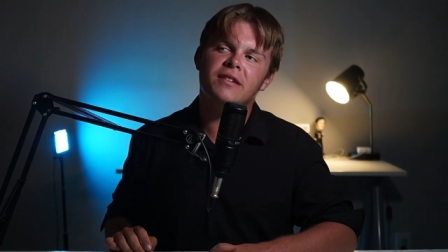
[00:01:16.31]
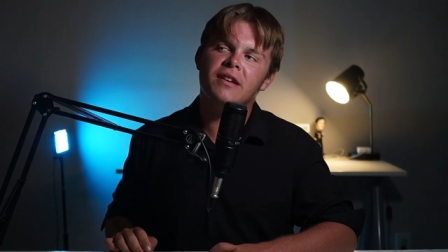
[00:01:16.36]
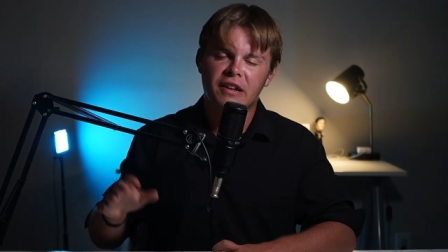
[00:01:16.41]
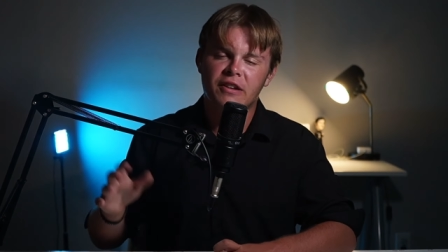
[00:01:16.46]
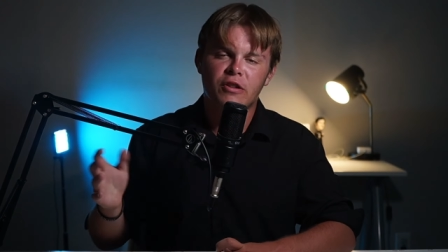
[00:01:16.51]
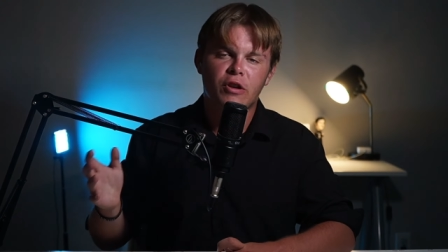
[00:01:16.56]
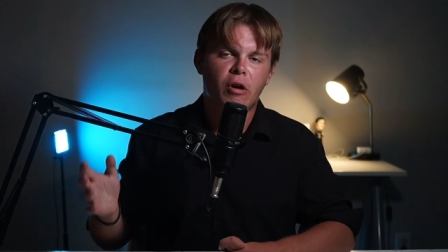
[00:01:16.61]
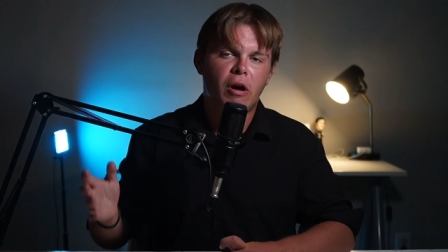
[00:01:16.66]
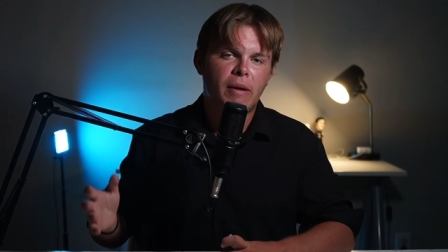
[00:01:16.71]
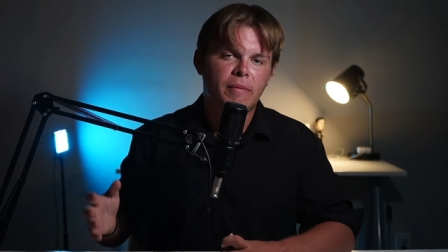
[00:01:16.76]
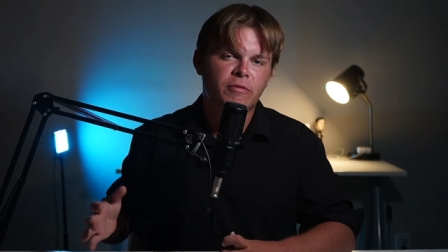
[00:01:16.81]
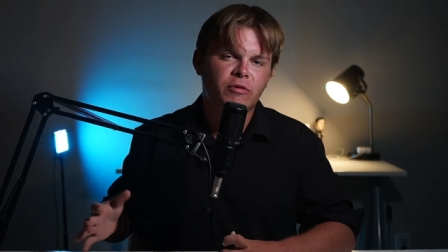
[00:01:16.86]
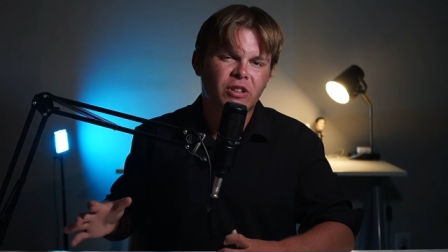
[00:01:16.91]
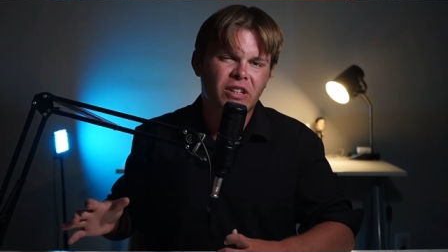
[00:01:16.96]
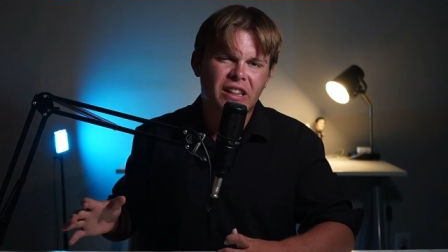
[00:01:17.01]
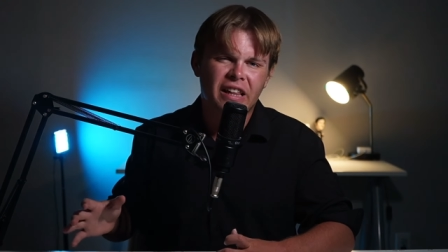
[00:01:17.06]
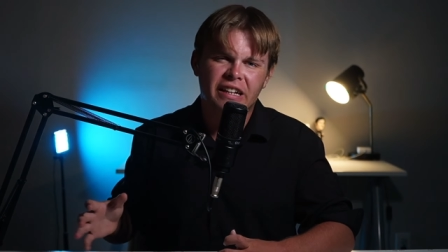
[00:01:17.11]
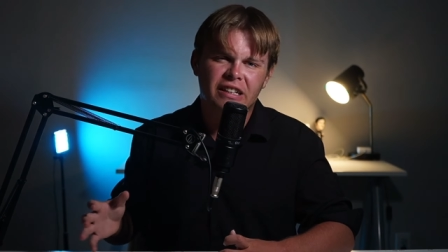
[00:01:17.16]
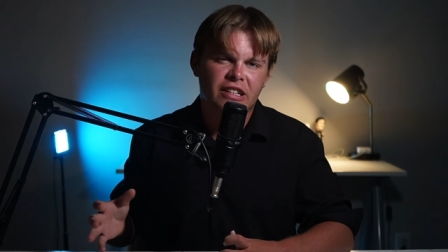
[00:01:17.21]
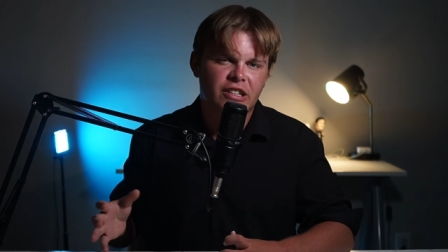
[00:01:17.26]
And I'm really
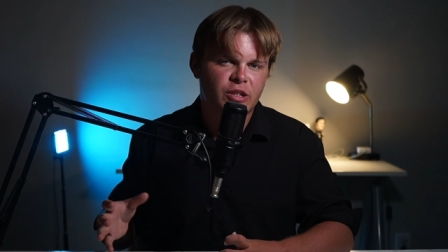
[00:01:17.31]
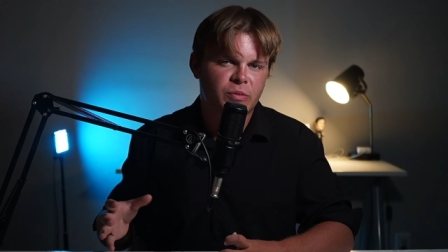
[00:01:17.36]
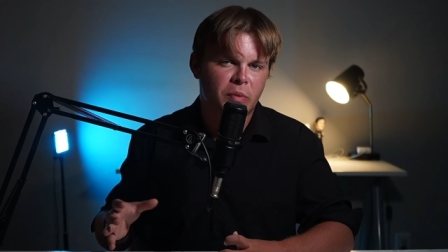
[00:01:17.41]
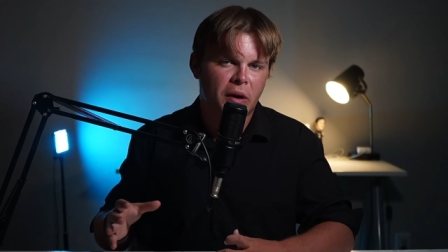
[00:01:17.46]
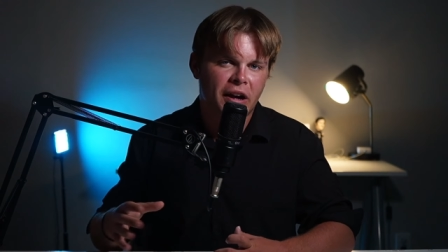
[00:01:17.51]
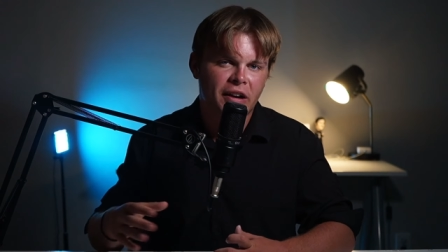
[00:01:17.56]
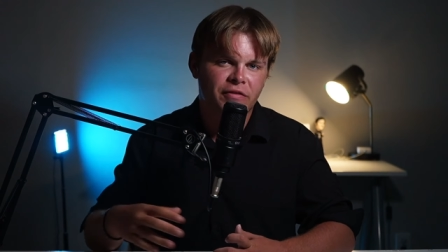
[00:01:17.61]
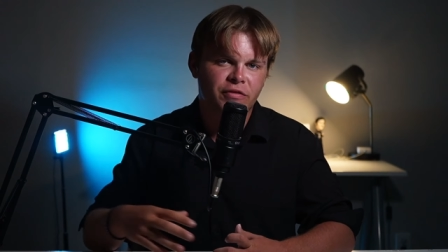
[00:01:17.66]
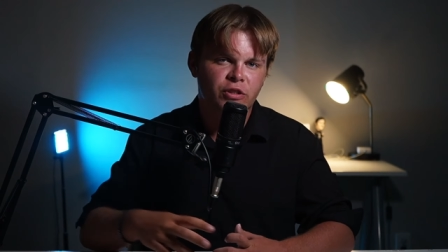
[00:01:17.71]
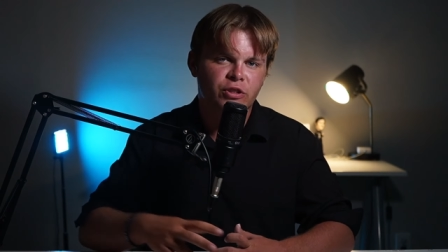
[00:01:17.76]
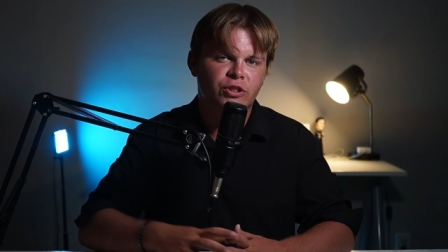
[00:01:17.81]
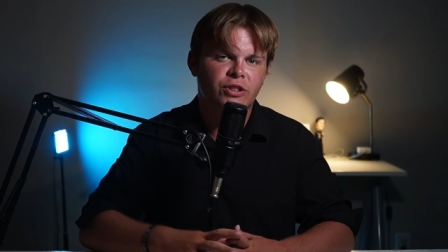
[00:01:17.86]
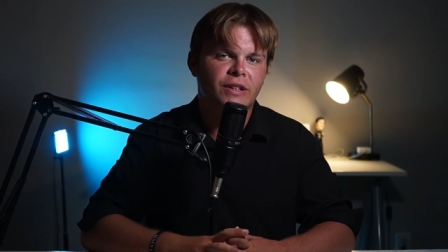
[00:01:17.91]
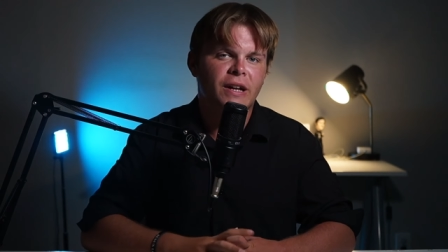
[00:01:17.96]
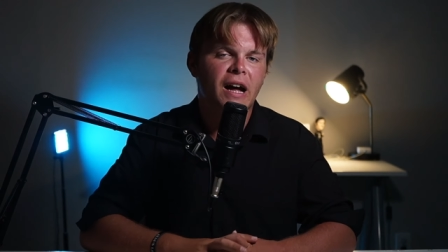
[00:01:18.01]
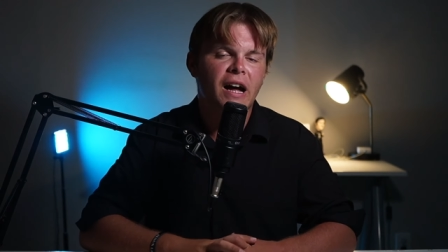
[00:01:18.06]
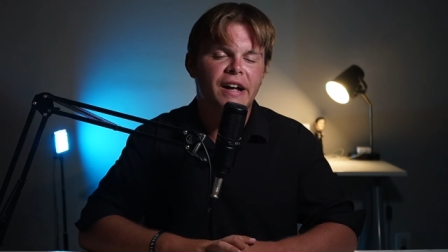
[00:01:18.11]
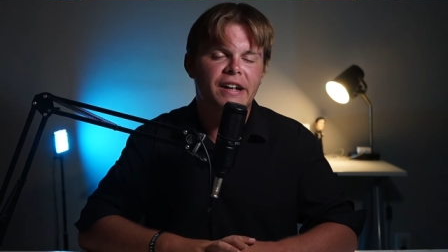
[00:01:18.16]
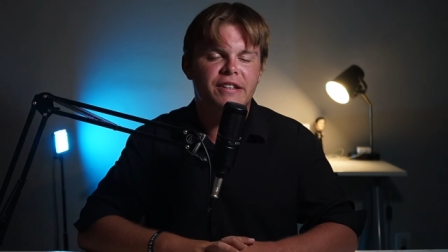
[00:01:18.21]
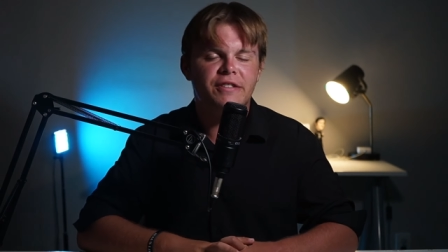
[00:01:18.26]
like the Spider-Verse
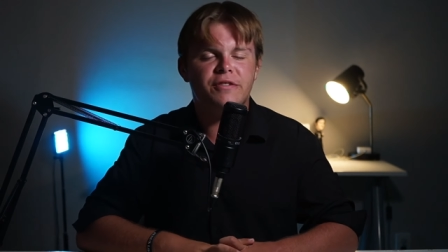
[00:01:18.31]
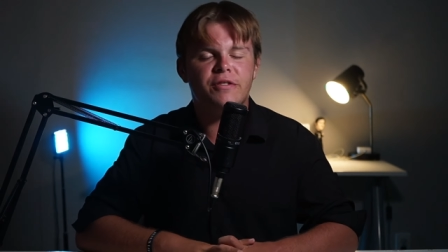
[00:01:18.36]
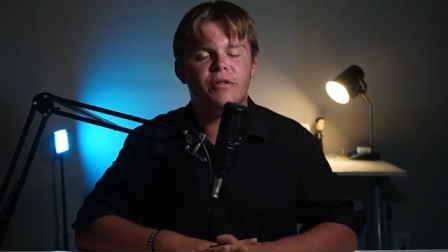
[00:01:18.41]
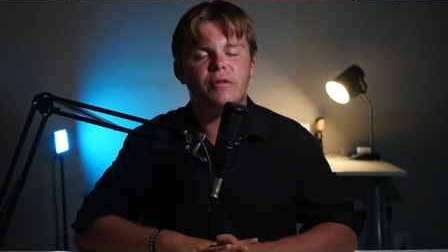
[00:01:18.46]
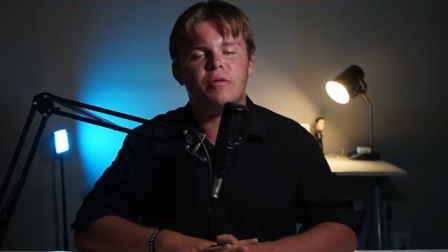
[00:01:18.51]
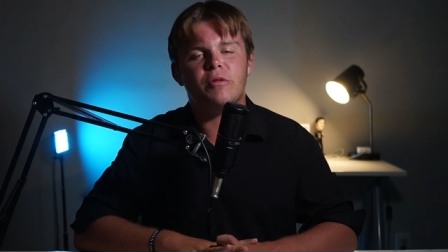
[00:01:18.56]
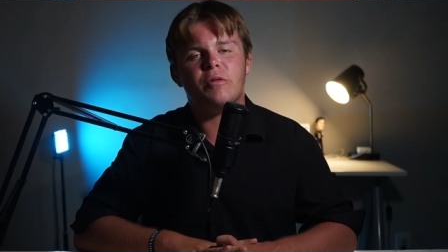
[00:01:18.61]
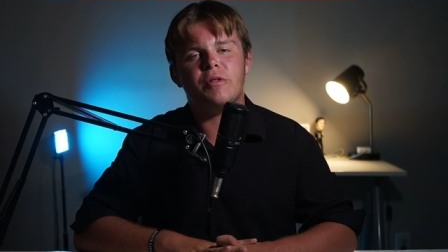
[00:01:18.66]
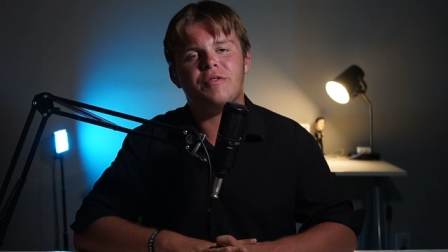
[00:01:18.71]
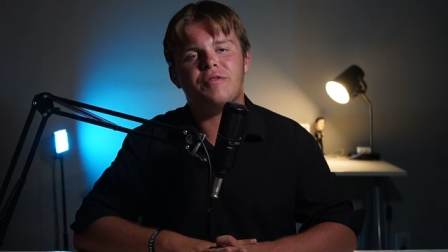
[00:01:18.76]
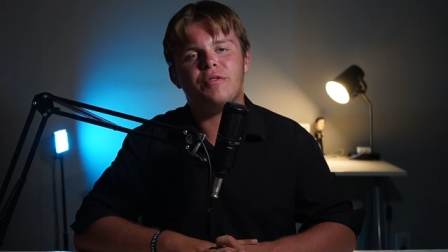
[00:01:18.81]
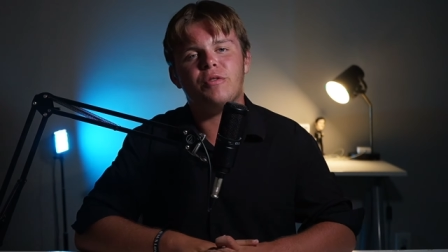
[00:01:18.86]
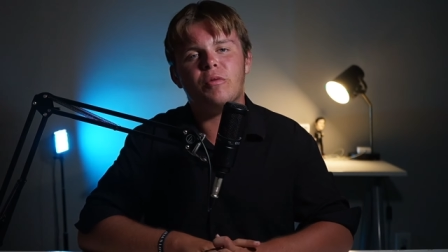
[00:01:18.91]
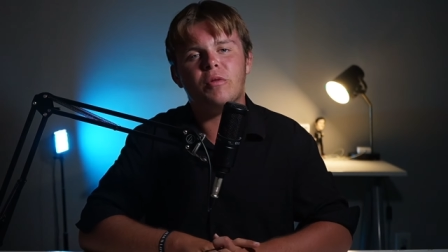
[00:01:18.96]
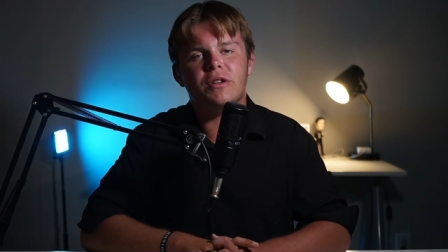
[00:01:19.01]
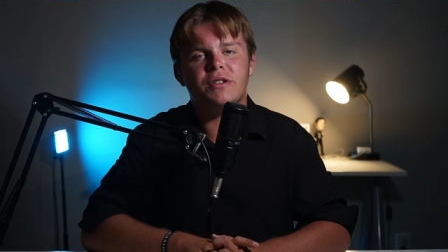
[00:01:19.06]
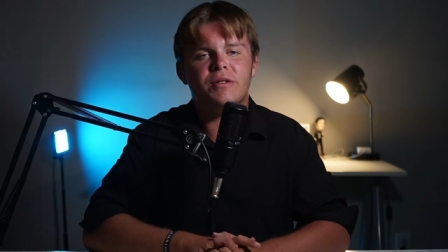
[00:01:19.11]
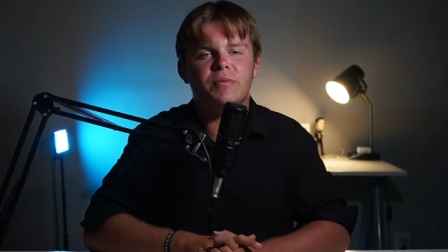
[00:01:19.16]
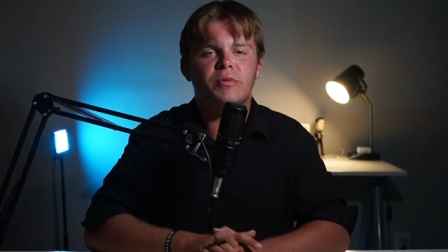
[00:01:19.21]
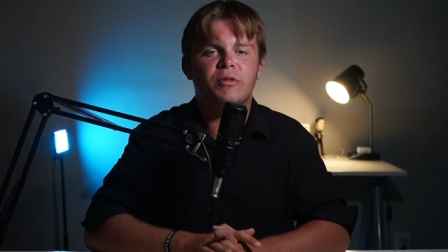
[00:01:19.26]
guy, so if you
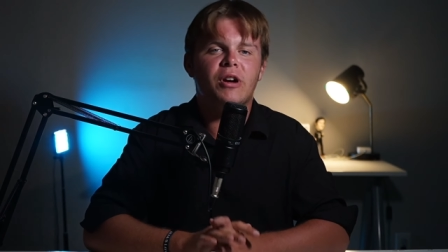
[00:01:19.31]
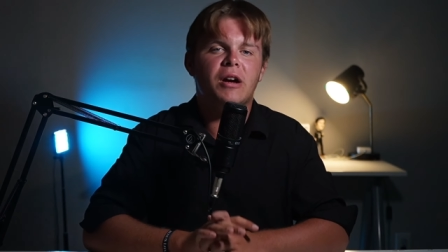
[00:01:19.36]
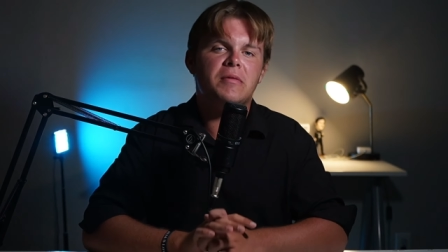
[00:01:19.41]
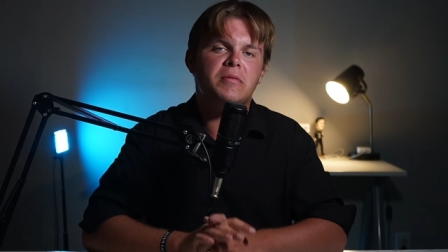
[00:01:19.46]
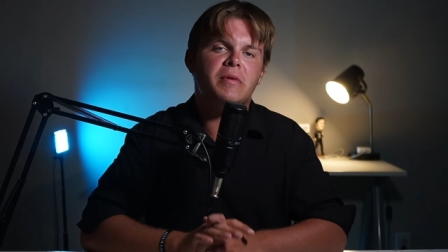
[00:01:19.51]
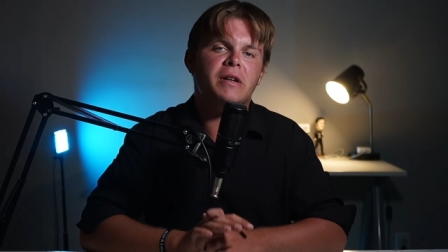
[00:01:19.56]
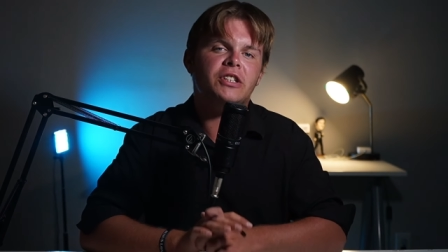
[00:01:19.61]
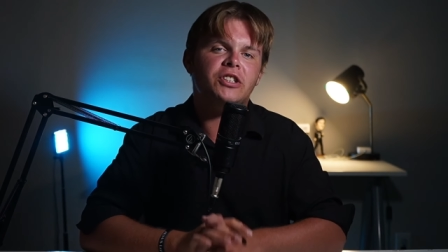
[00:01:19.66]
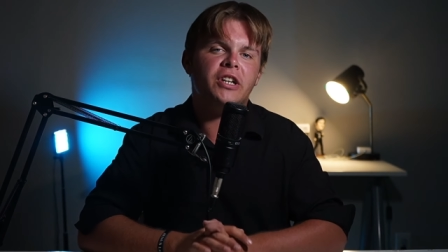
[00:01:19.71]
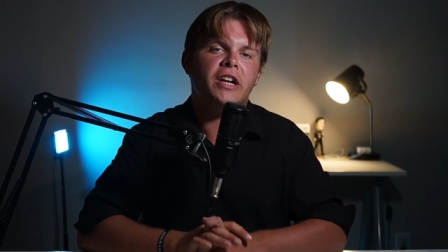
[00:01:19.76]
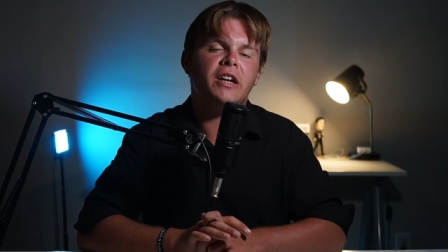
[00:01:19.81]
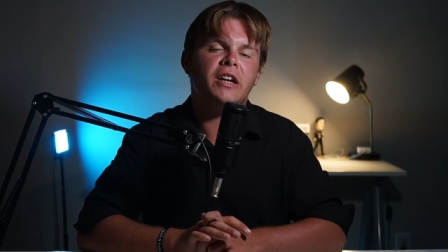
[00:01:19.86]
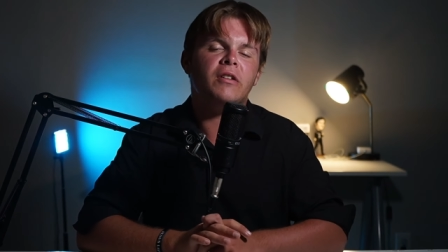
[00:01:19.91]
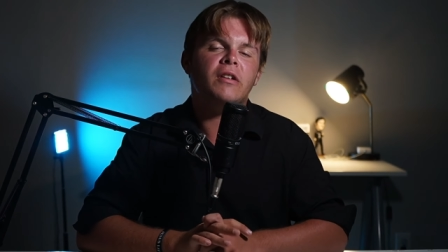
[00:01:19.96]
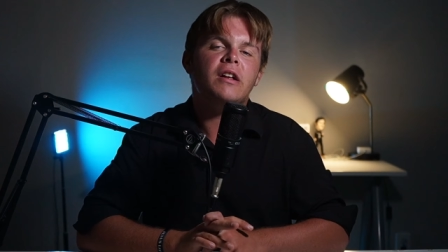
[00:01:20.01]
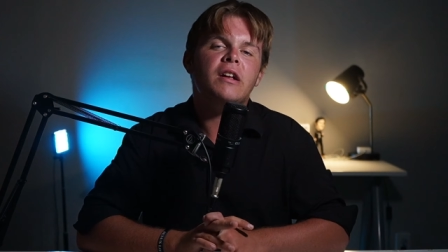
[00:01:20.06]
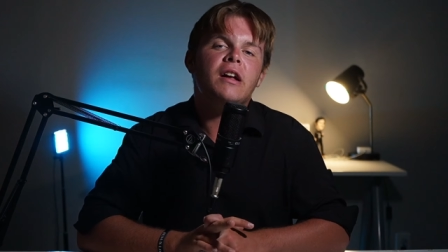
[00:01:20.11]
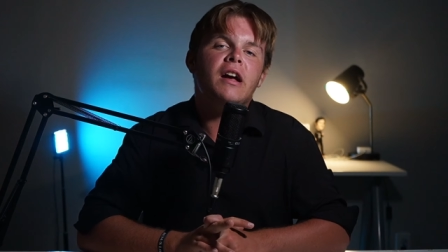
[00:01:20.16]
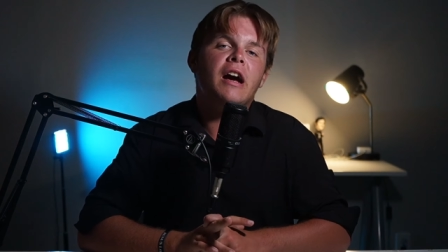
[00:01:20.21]
want to subscribe to my channel,